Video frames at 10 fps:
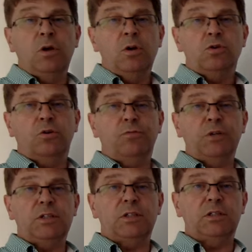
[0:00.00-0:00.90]
So for
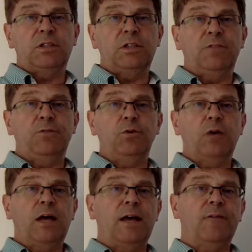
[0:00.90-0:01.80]
instance, if you
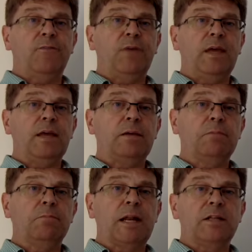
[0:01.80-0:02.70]
have a
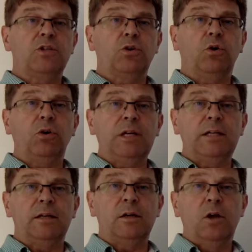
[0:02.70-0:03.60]
manager or
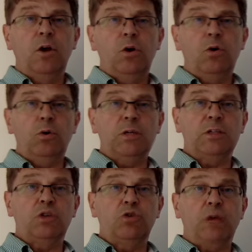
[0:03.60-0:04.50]
leader who is
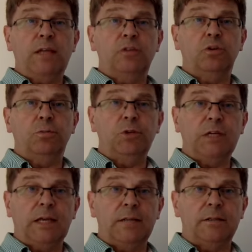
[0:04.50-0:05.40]
a great
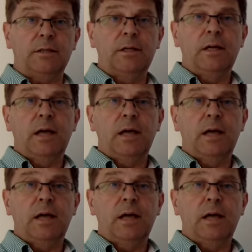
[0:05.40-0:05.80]
communicator,